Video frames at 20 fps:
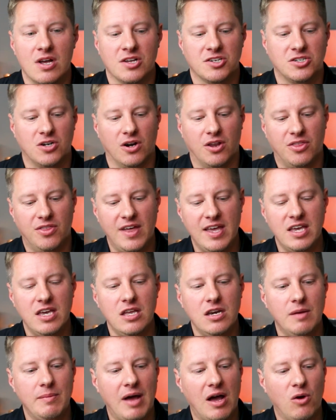Start
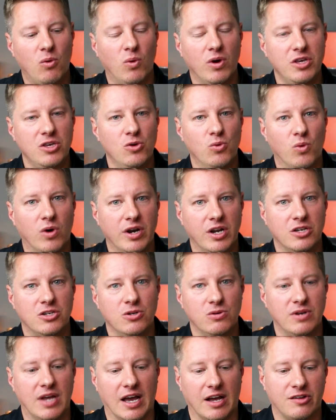thinking about what you want to
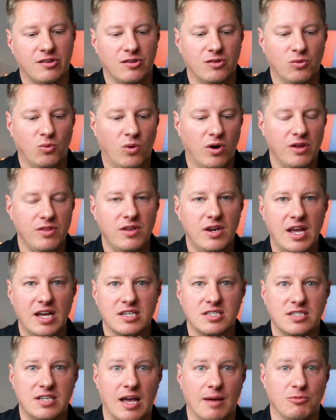do next. What are the
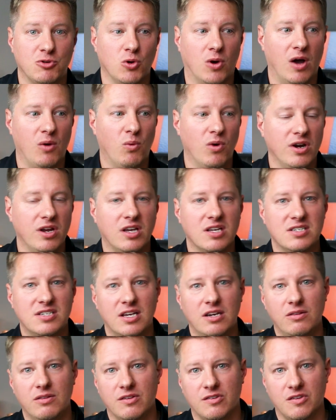next step? Do I want to
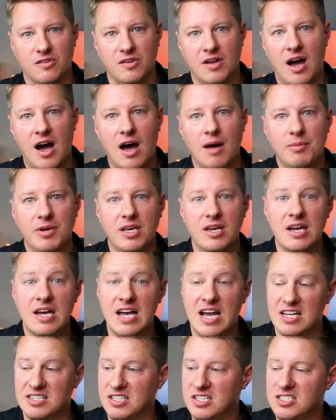continue this as a hobby?
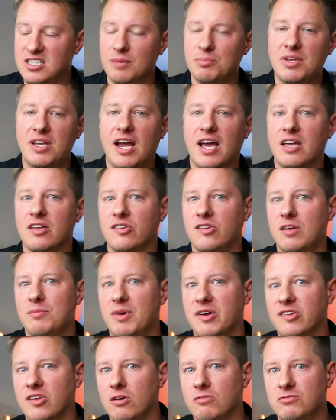Is this something I could see
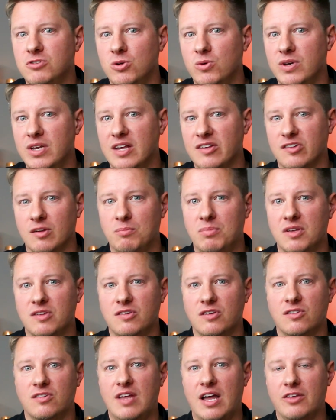myself doing as a
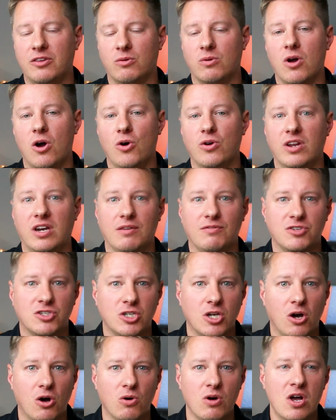business down the road? And if
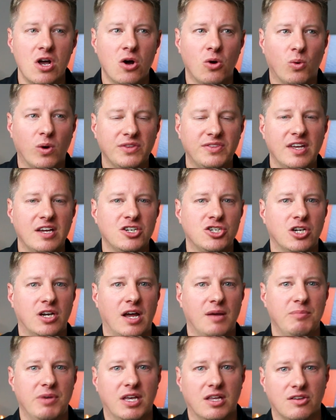so, what things should
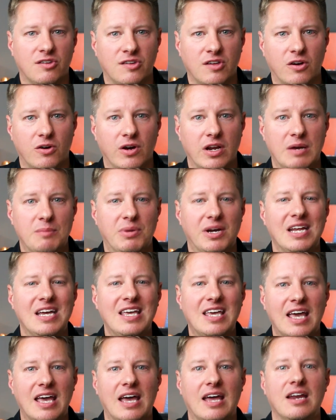I be considering? But
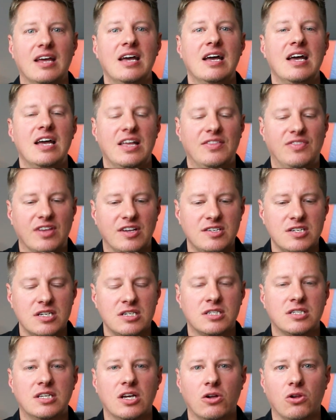again, this
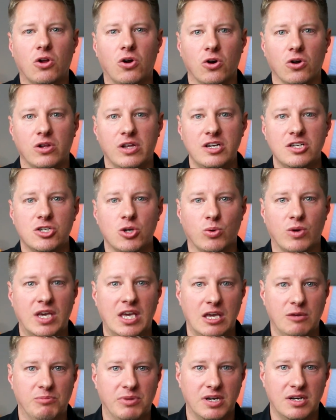is still early, so
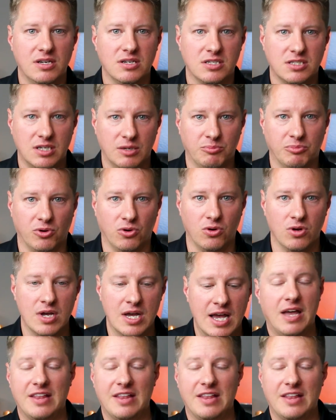keep it simple.